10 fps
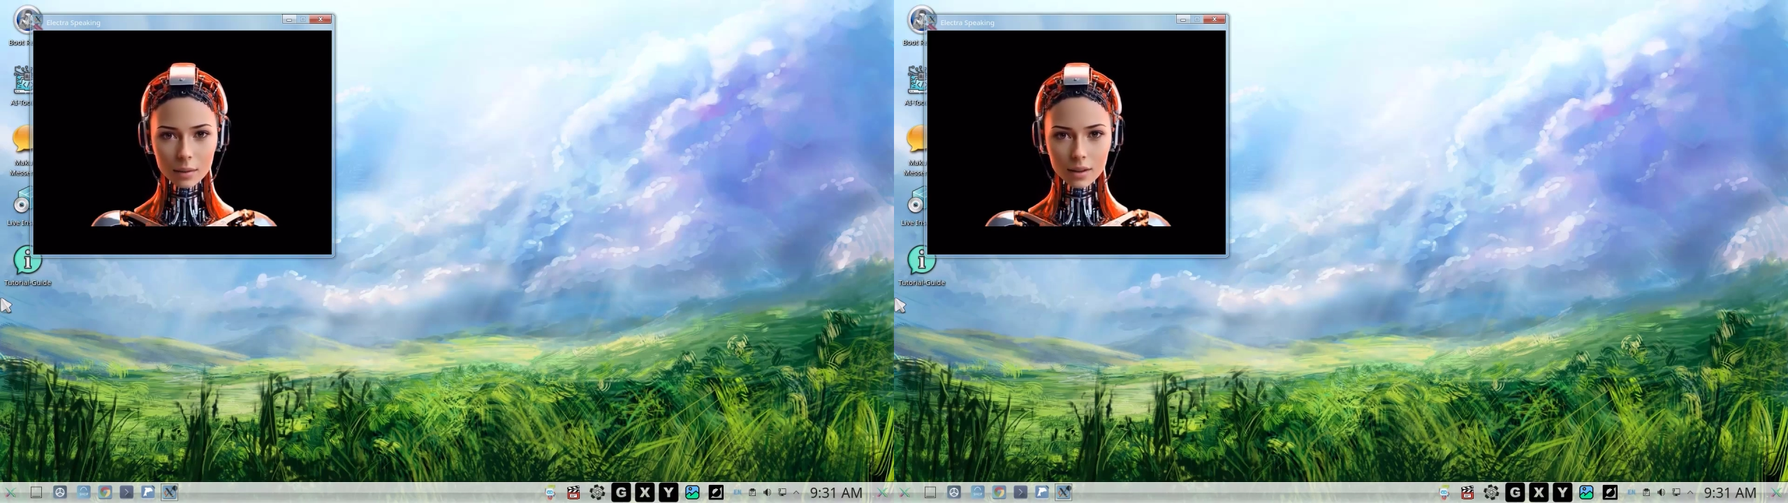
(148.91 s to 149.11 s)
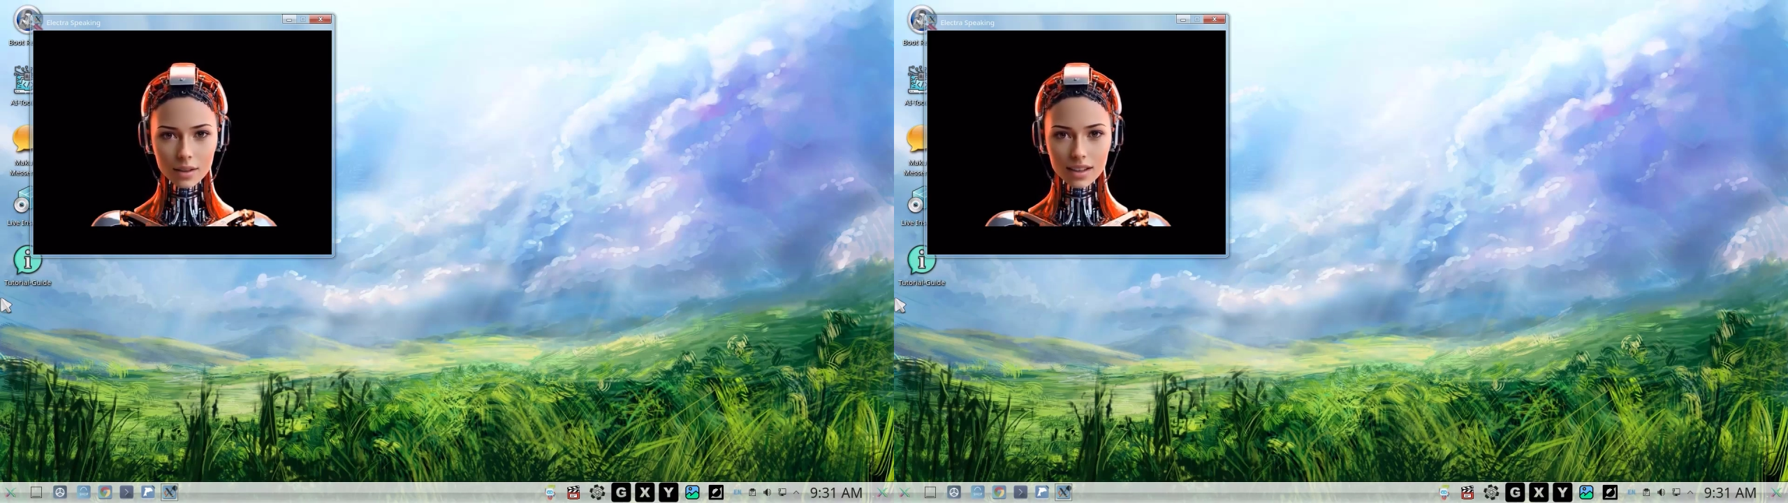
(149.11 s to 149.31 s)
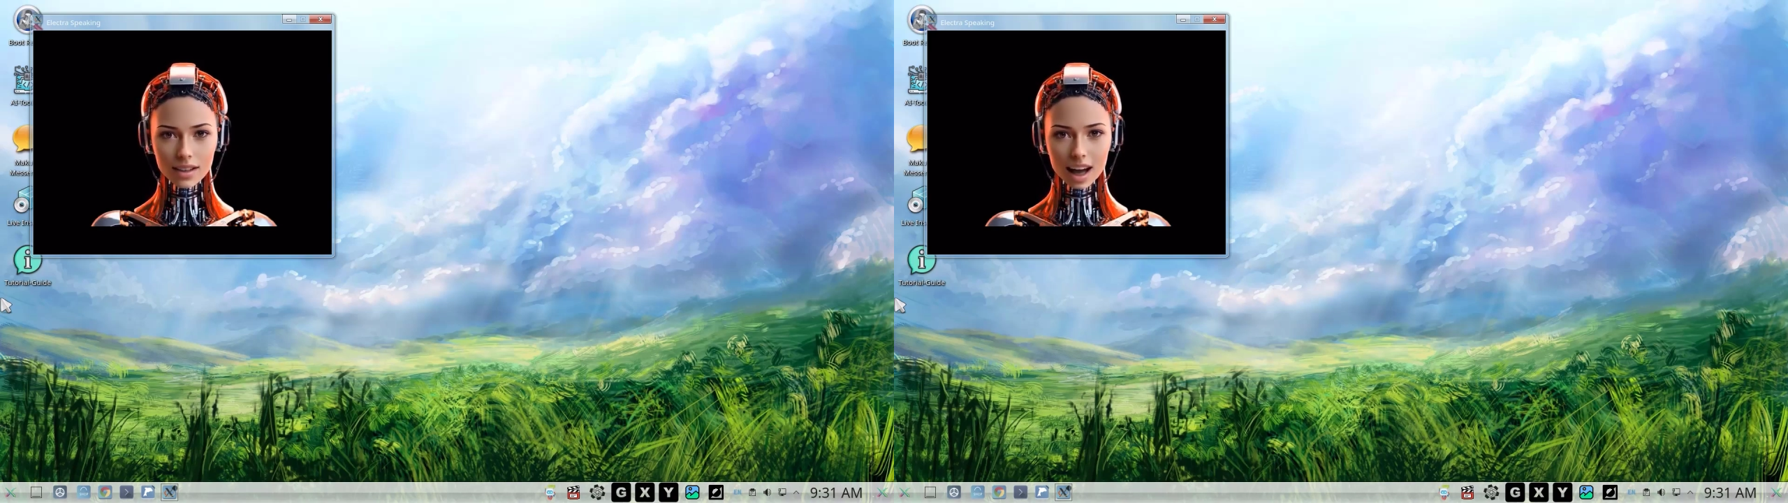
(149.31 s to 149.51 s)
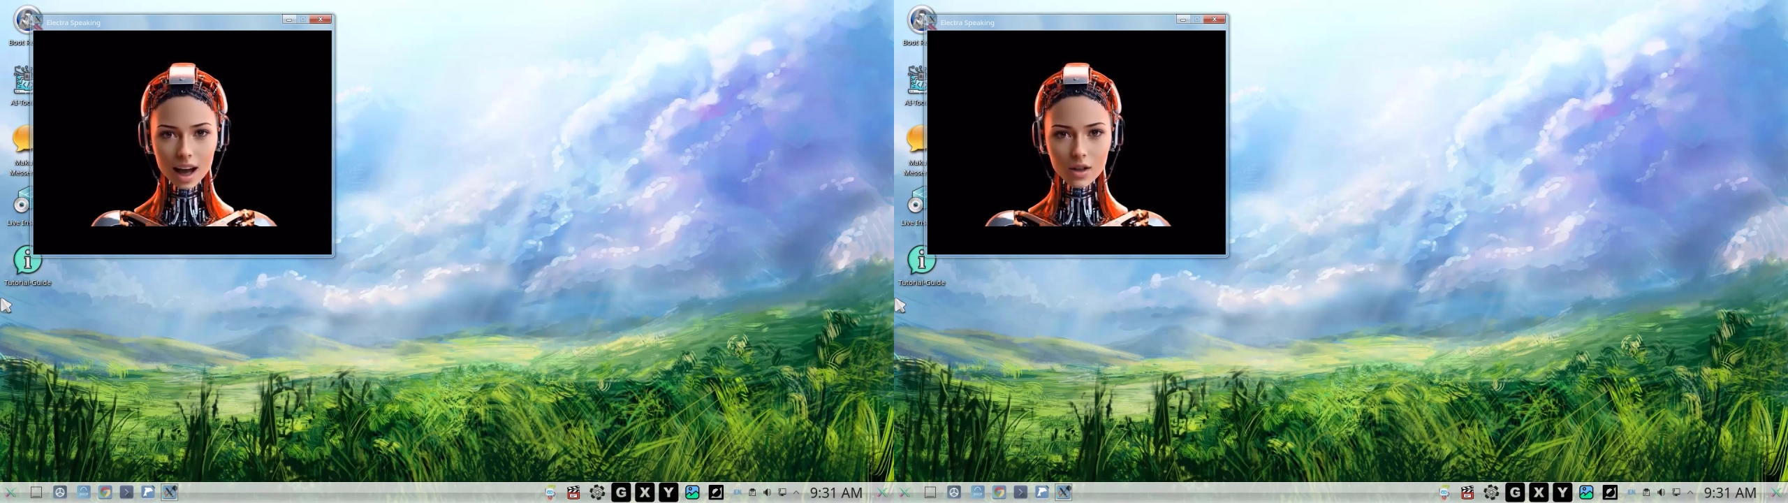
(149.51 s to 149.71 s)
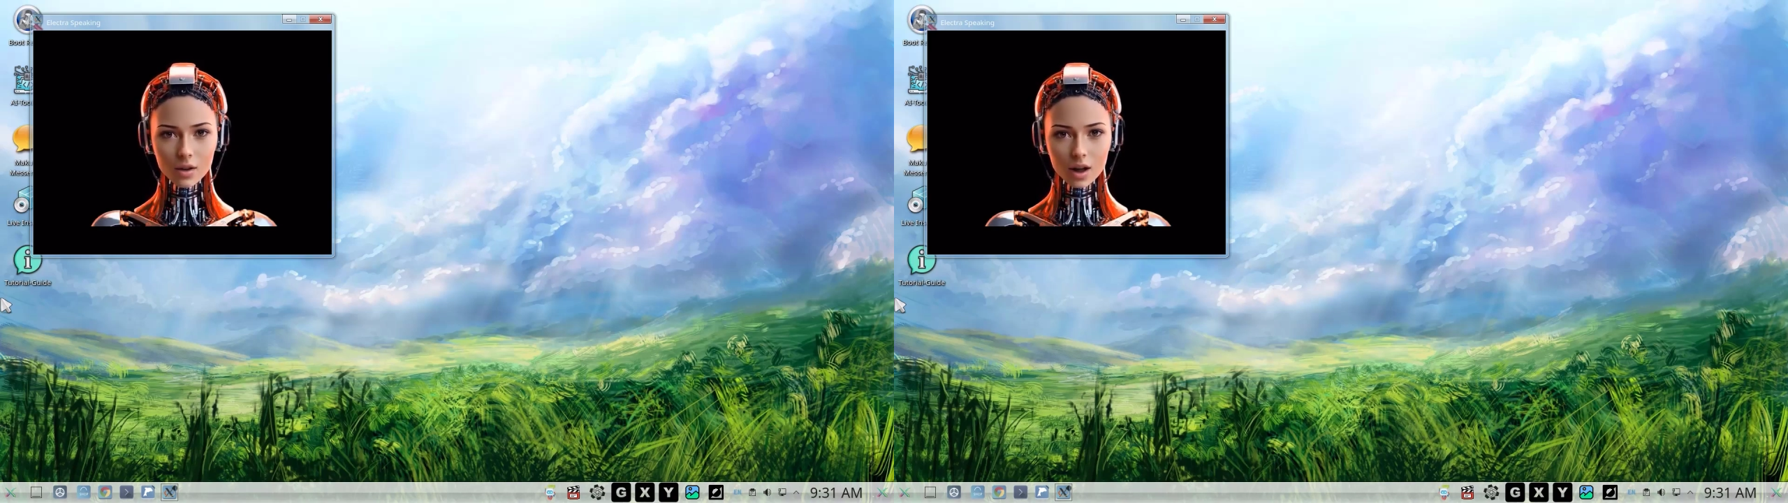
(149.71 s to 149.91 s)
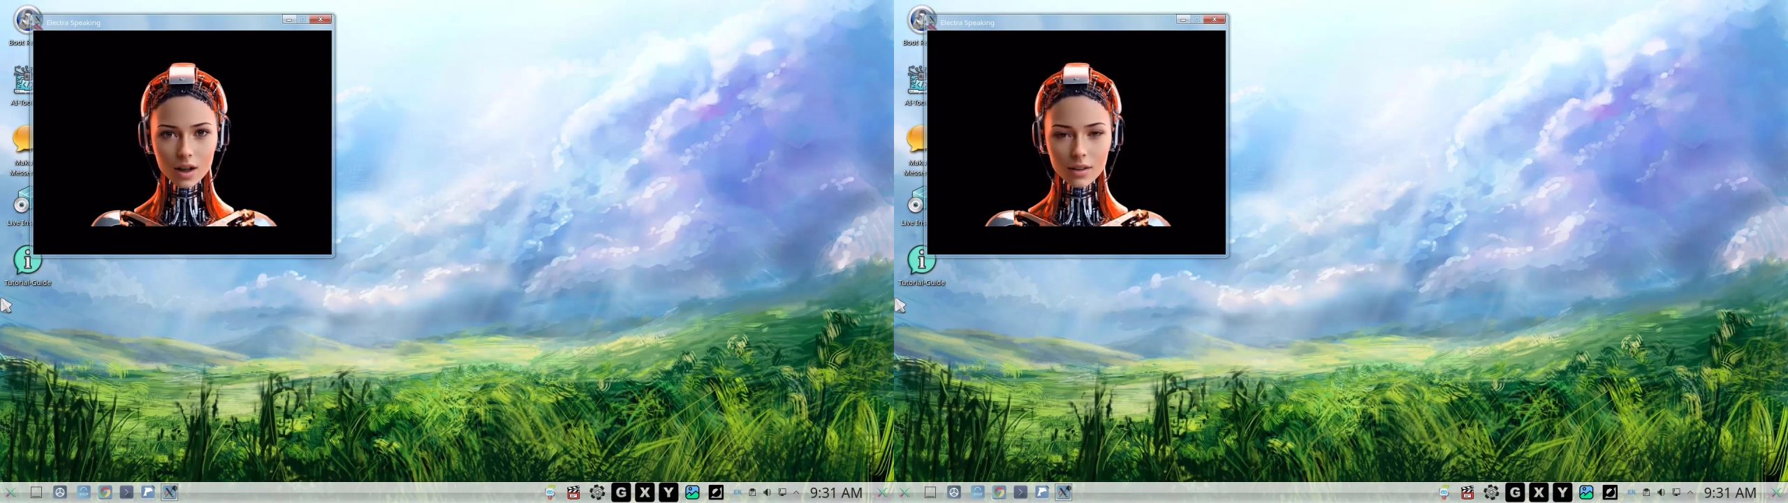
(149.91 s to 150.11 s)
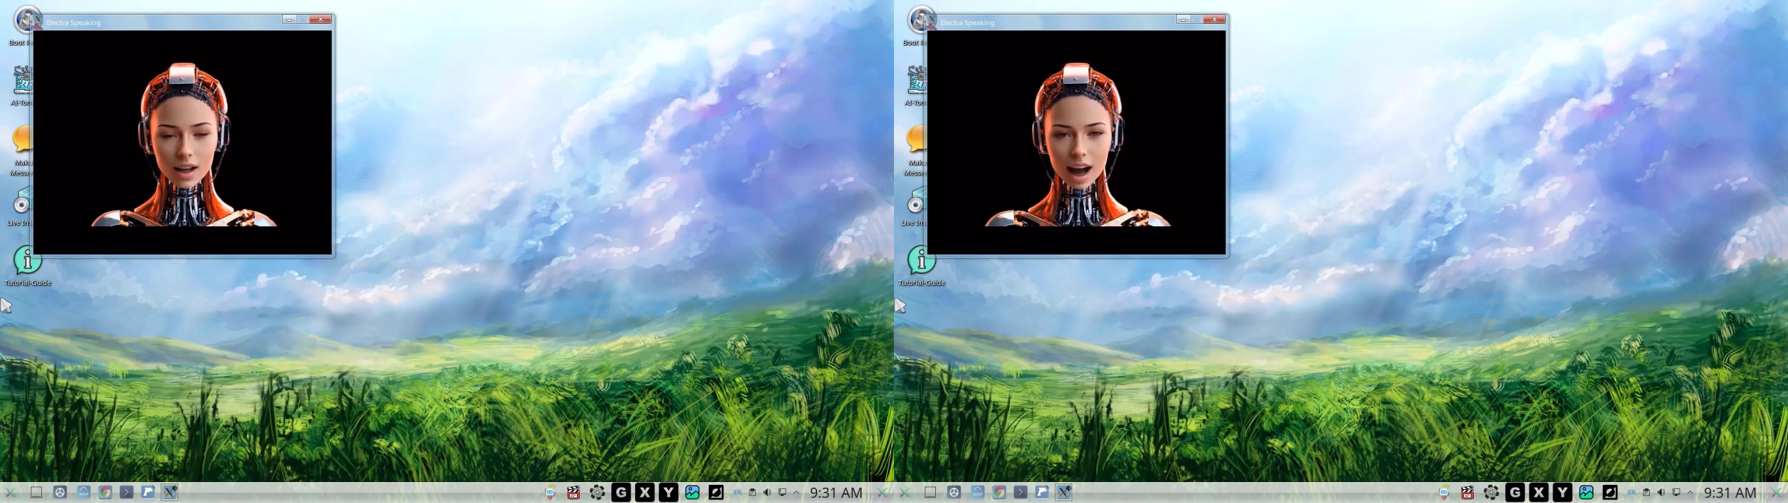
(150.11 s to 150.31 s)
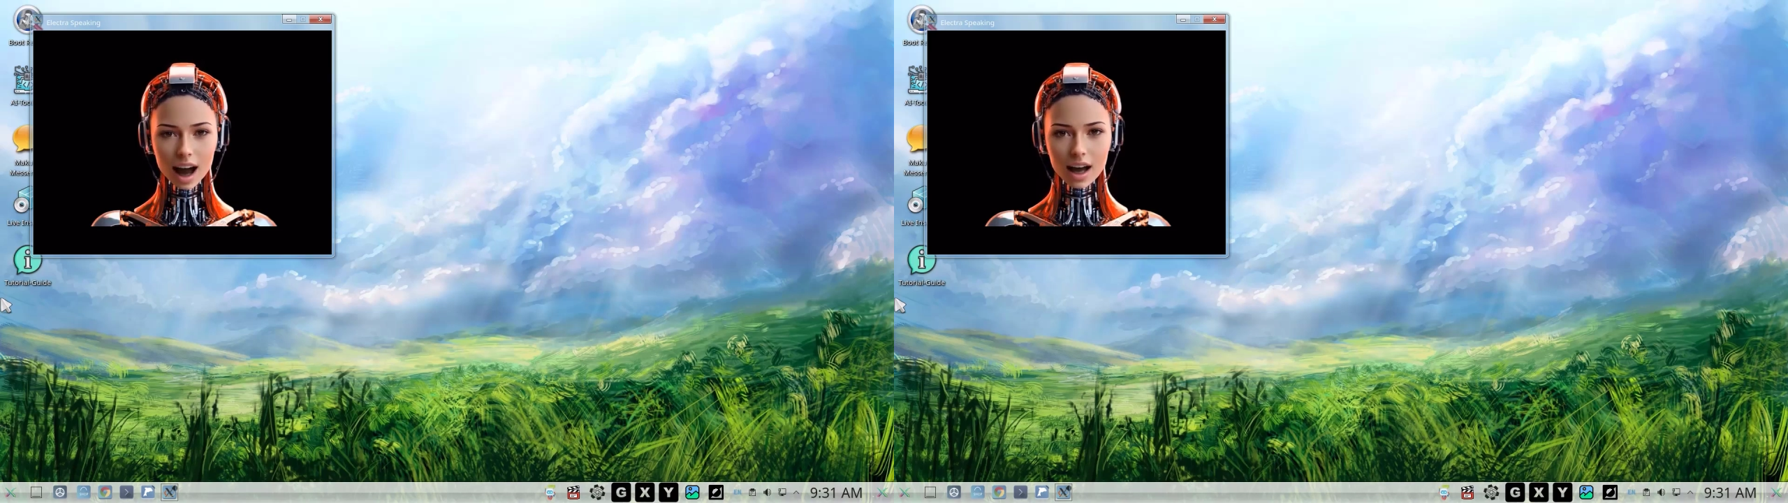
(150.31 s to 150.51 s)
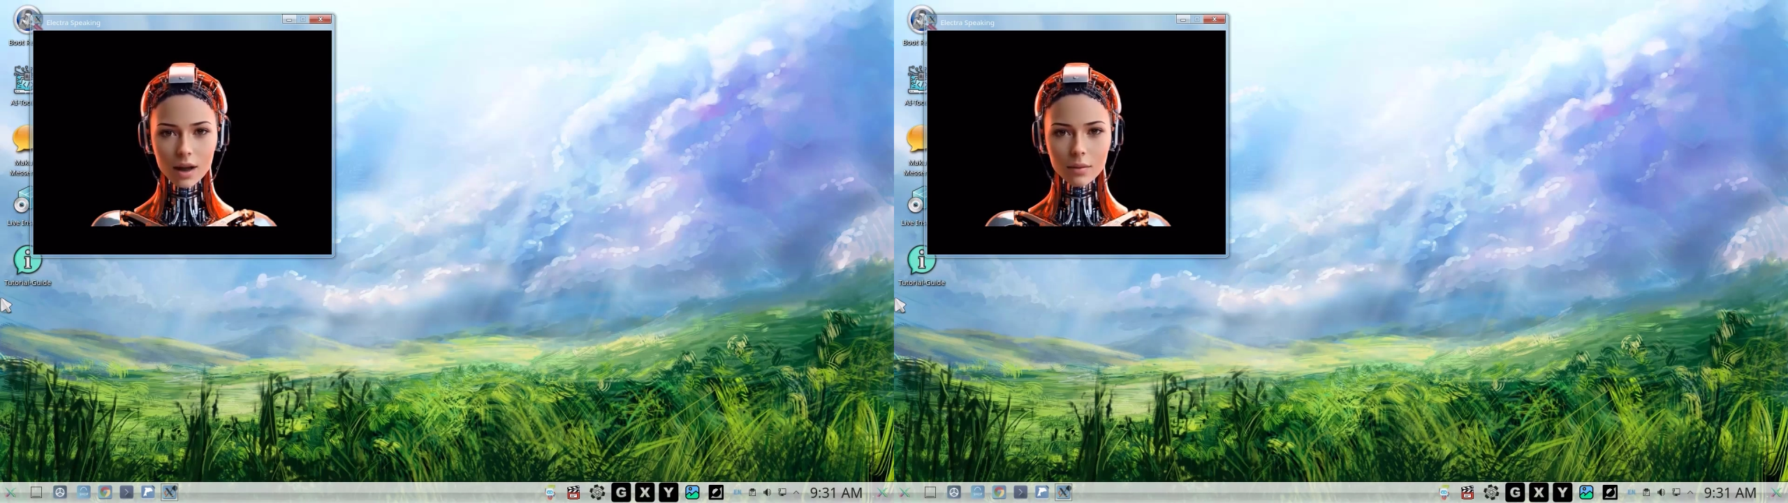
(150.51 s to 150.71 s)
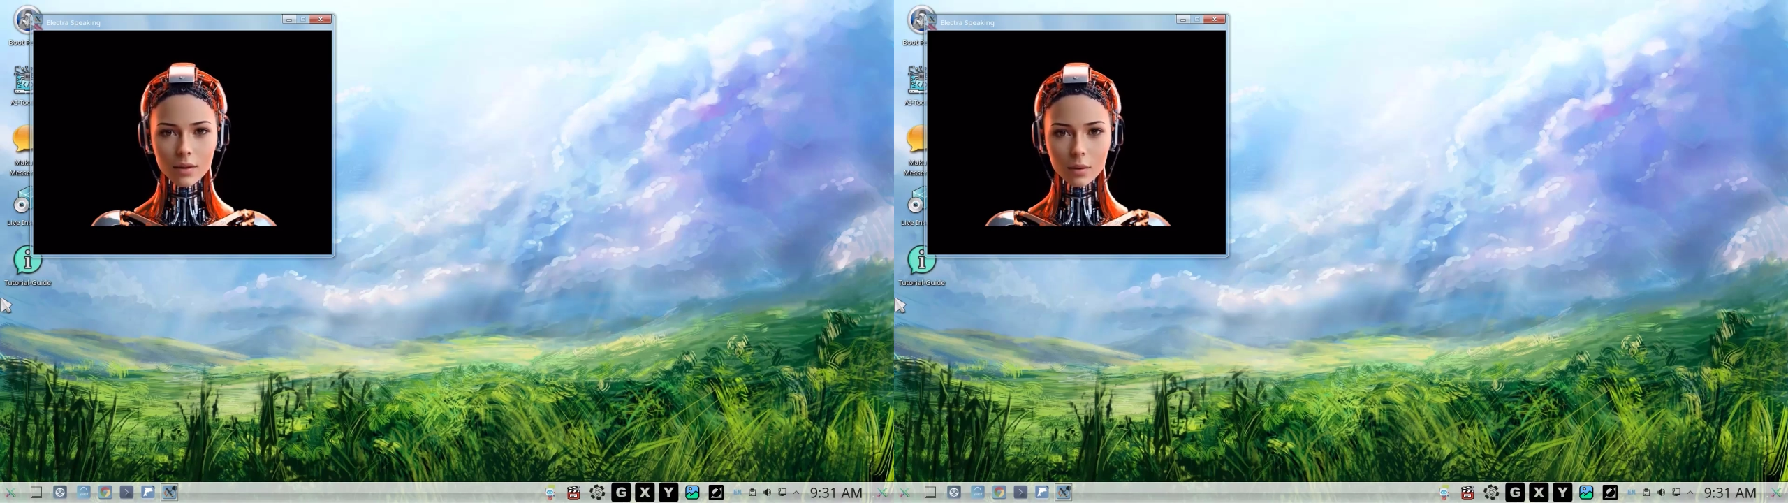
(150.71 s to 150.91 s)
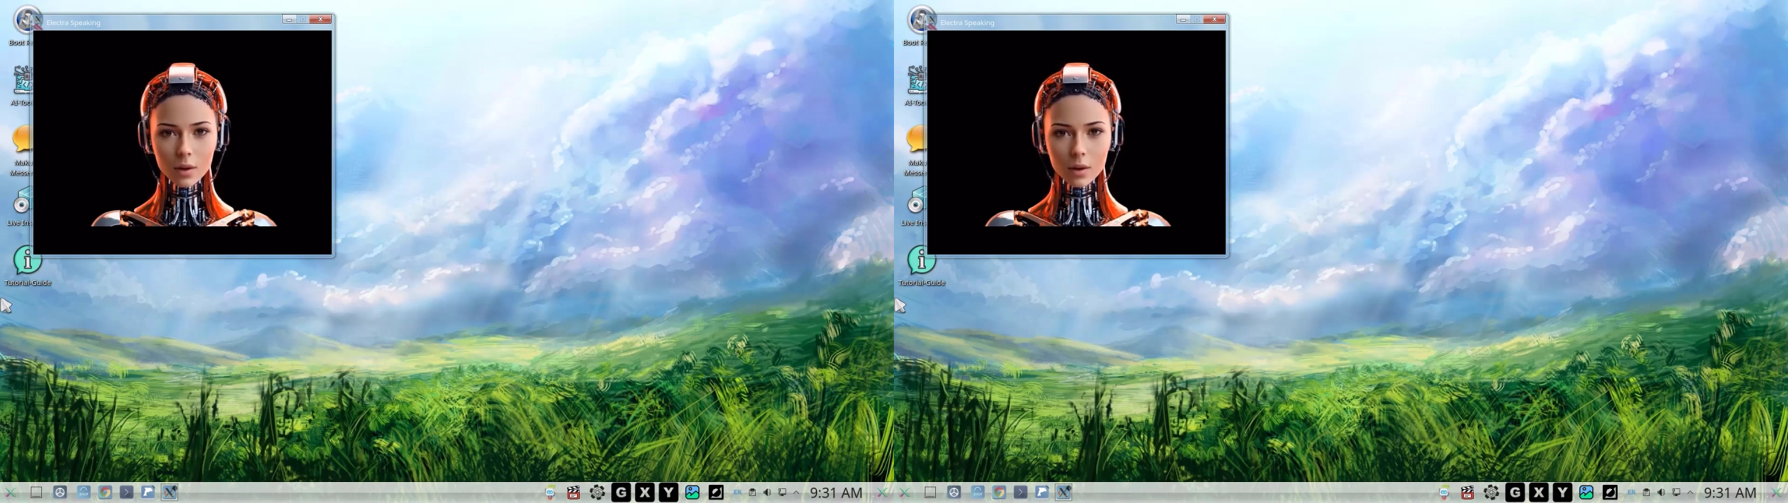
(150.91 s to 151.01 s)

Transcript: If they drop the ball on supplies,